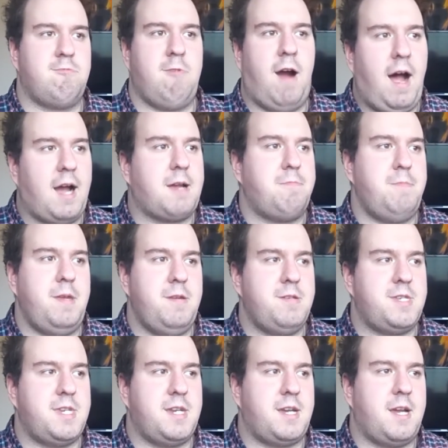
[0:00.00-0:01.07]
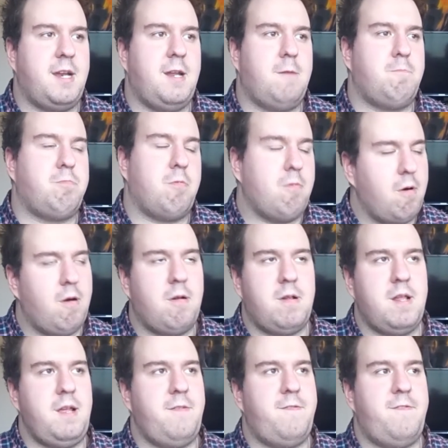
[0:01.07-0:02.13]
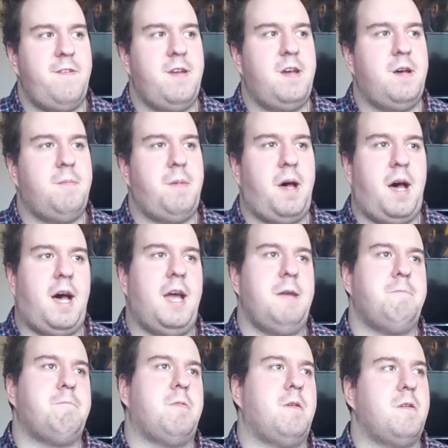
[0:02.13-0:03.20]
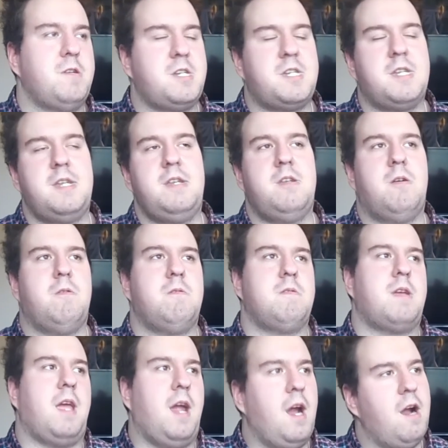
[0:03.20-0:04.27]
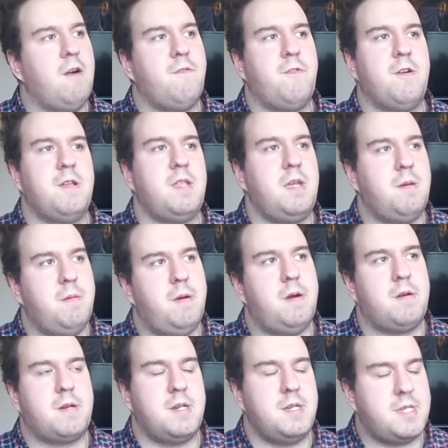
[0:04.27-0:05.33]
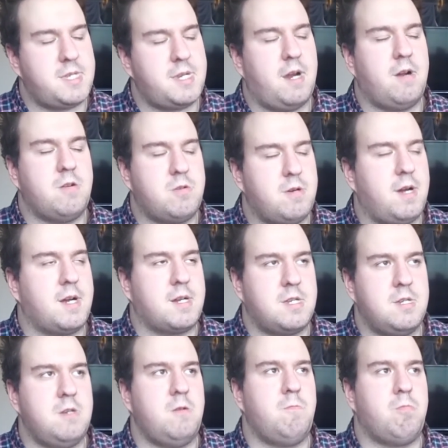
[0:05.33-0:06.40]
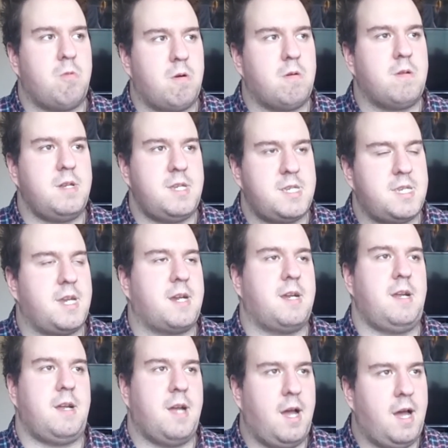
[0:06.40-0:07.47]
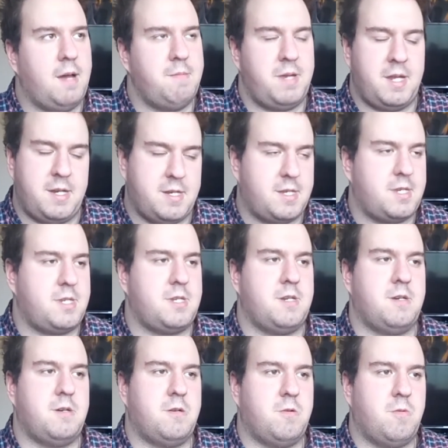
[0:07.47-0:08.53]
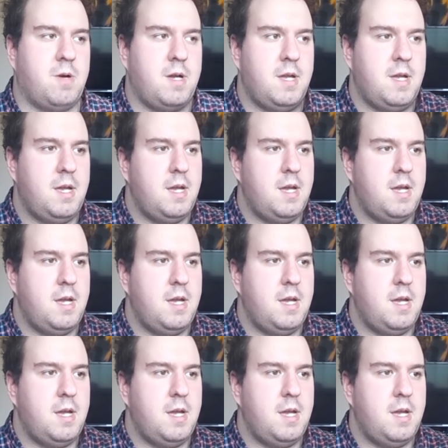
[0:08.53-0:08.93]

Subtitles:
rock music in a Broly film. I personally don't care for the American soundtrack to Broly's Second Coming, so